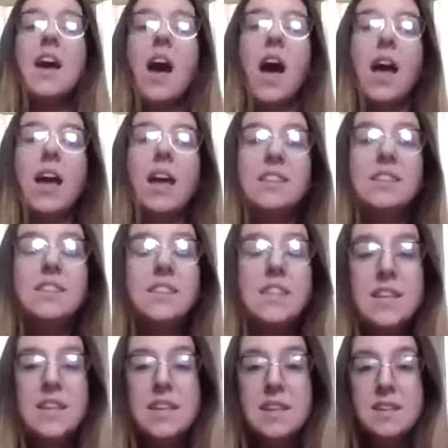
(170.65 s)
I
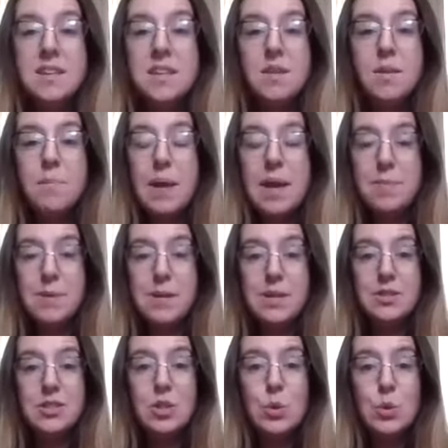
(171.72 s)
see
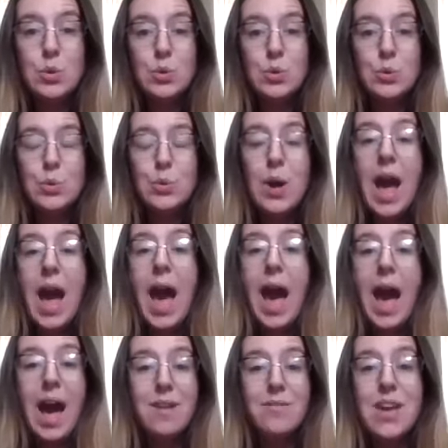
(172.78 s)
babies who
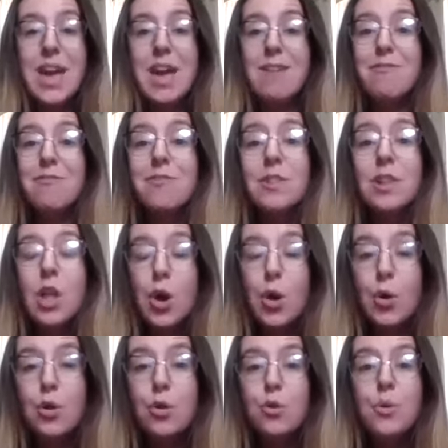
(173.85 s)
have a
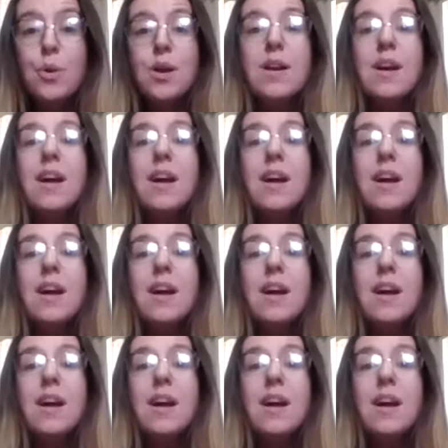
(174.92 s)
flow